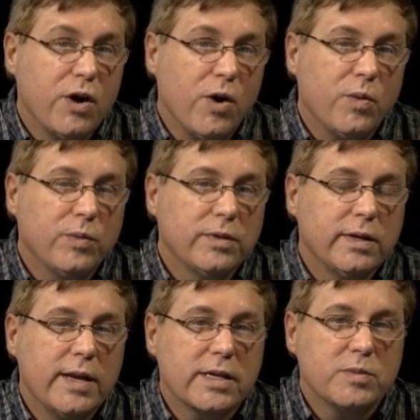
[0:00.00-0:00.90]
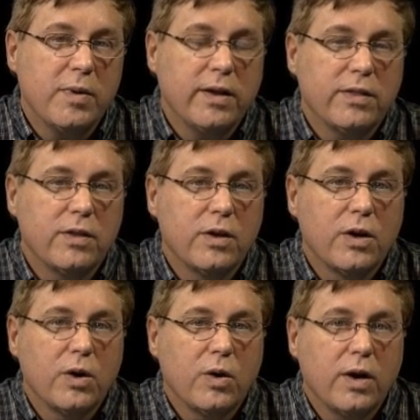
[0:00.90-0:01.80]
no next month
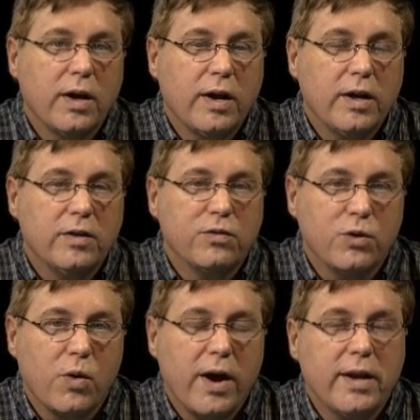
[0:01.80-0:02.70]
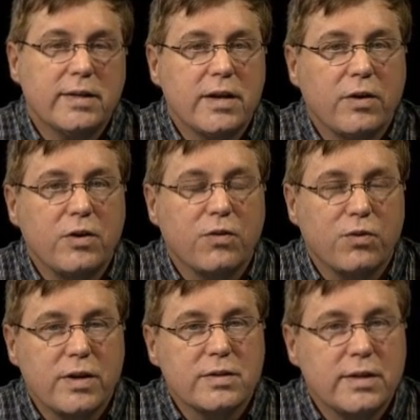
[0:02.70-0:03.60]
in fluoride, and tell your
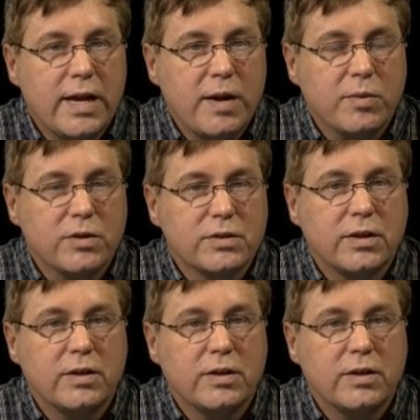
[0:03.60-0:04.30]
friends and neighbors,